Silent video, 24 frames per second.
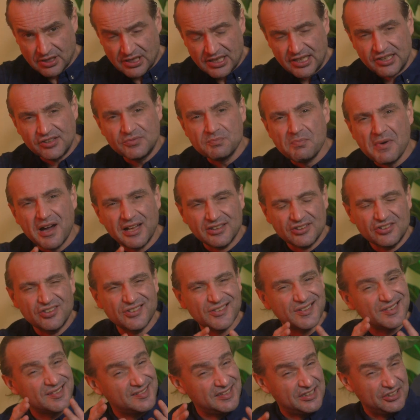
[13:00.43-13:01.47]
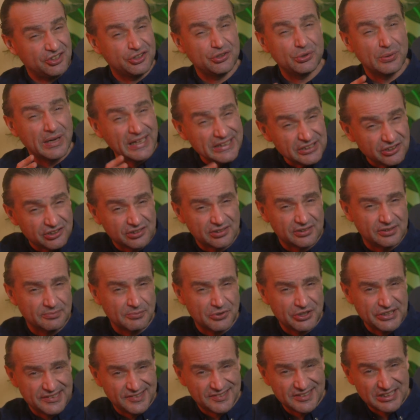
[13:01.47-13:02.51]
As much as a situation
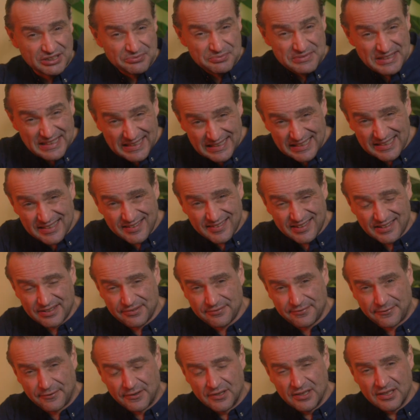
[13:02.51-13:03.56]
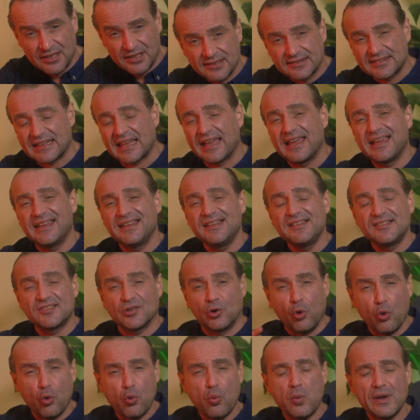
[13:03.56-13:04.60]
might seem negative, there is
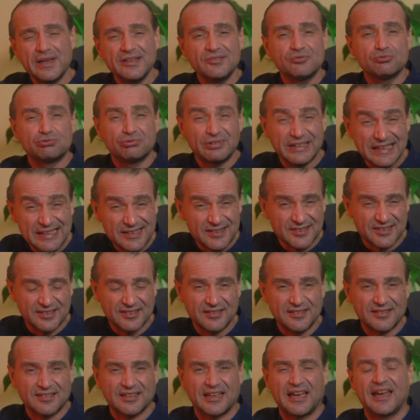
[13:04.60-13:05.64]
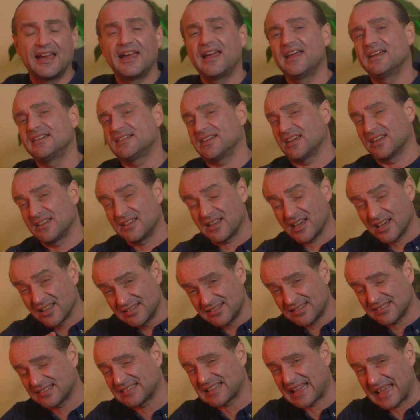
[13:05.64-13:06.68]
always reasons and an
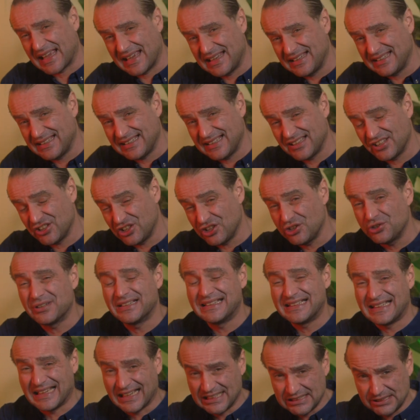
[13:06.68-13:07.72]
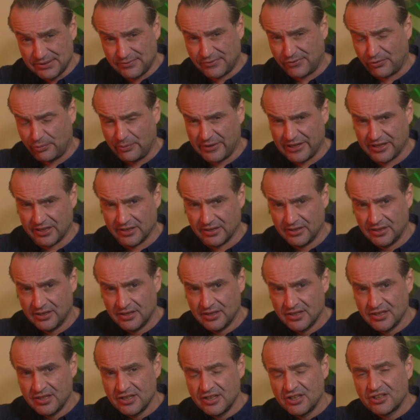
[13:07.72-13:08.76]
understanding that you can gain from it.
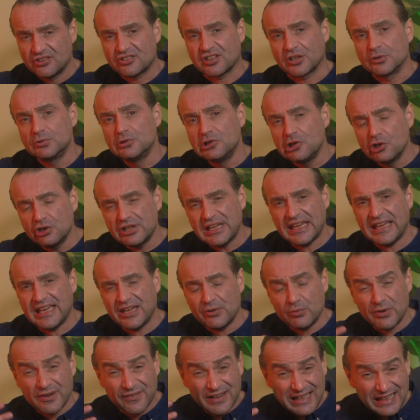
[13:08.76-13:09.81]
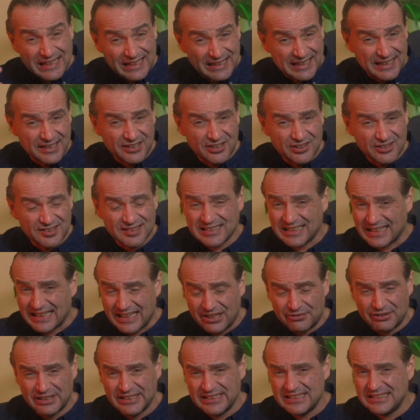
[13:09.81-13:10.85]
So look at it with clearness,
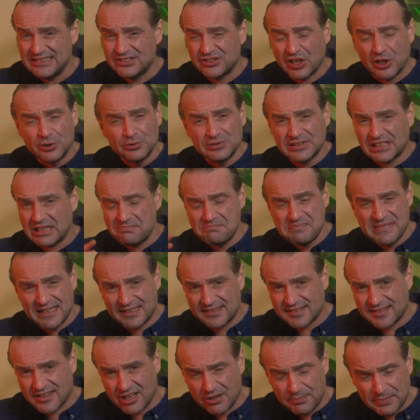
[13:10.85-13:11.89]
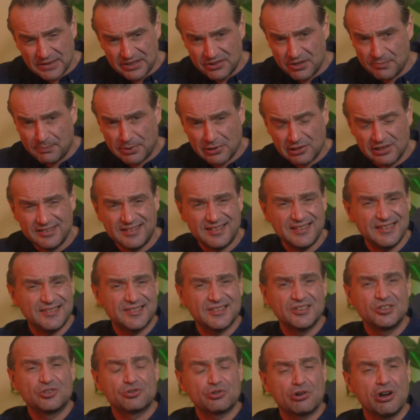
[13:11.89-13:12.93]
clarity. Don't get mixed up in the politics
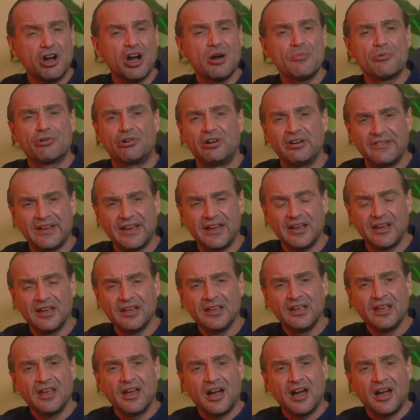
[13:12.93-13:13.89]
and drama of it.